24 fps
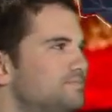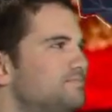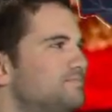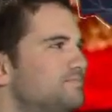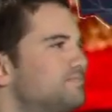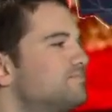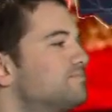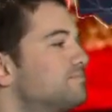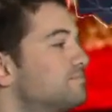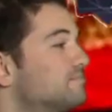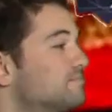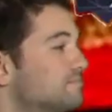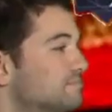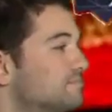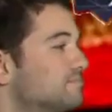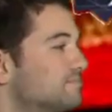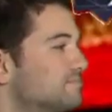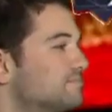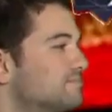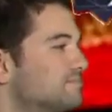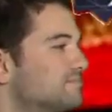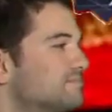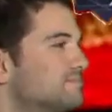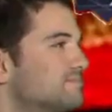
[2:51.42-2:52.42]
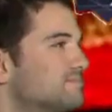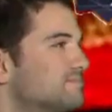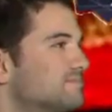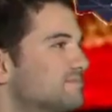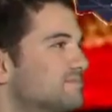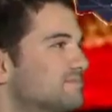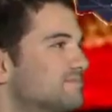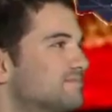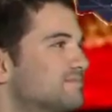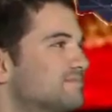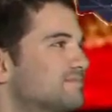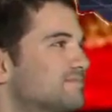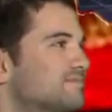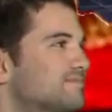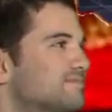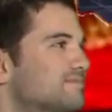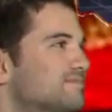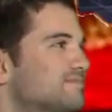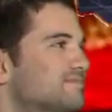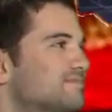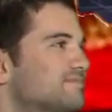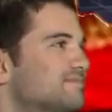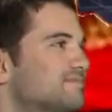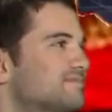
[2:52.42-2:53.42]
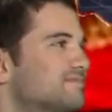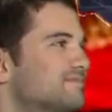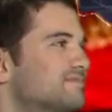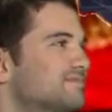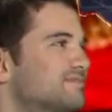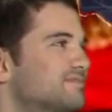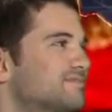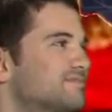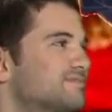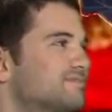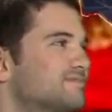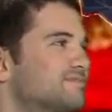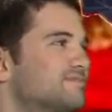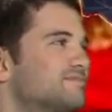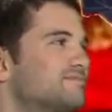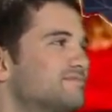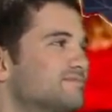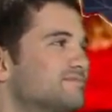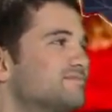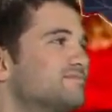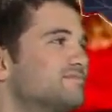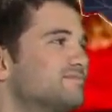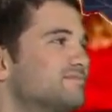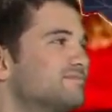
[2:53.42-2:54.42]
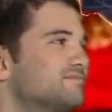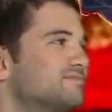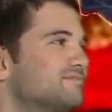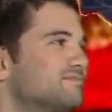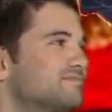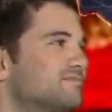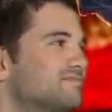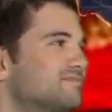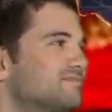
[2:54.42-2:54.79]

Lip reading: [no speech]